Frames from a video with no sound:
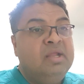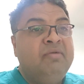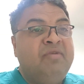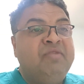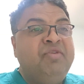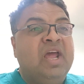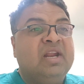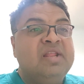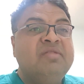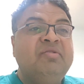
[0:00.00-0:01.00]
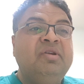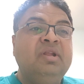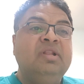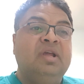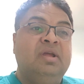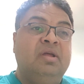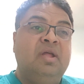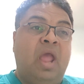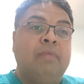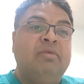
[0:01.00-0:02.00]
when we are considering
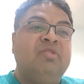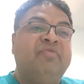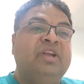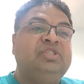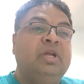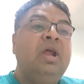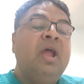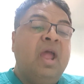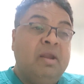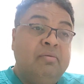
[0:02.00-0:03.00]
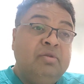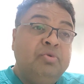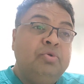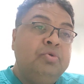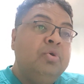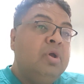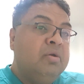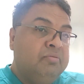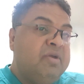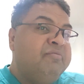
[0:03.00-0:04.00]
the hangman fracture, and
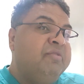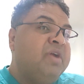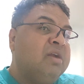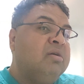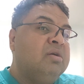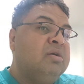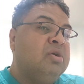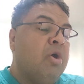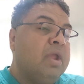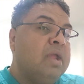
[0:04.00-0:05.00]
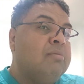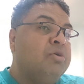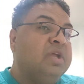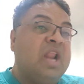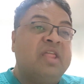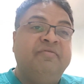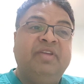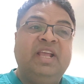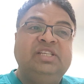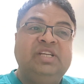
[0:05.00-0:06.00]
when we are talking about the
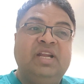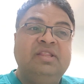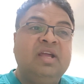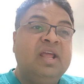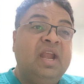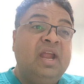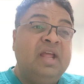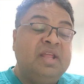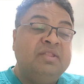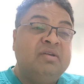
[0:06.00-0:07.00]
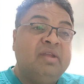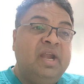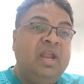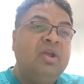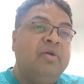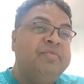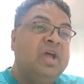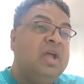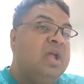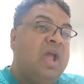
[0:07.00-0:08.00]
classification and the grading of
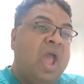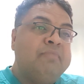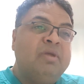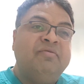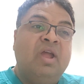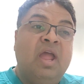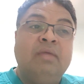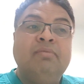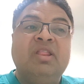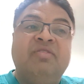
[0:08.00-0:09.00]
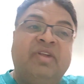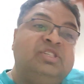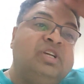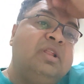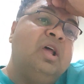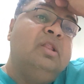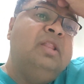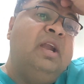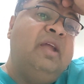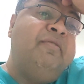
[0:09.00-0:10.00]
the hangman fracture,
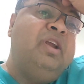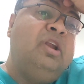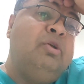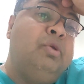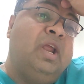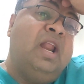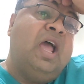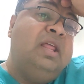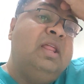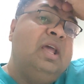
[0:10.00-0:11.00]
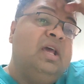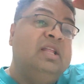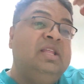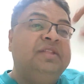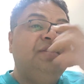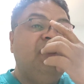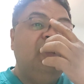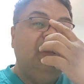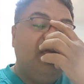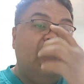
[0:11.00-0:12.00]
then definitely you realize this
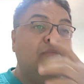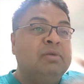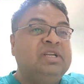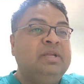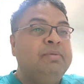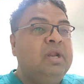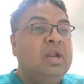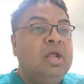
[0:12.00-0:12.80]
disease has multiple